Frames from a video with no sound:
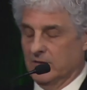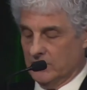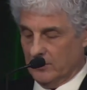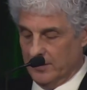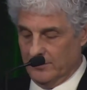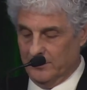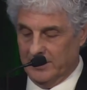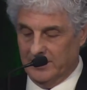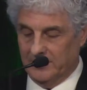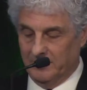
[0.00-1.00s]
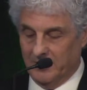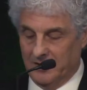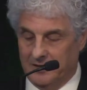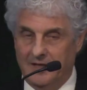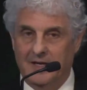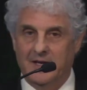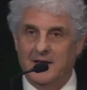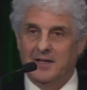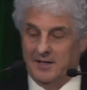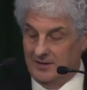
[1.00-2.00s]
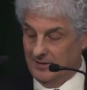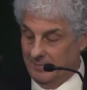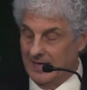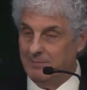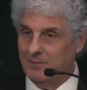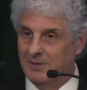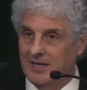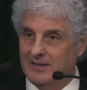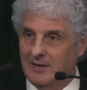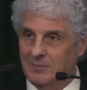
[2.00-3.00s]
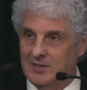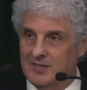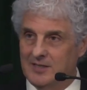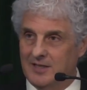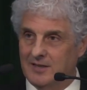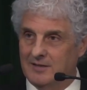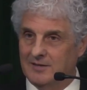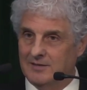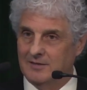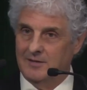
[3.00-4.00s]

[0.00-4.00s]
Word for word: and started reading the book. The baby picked up the stick,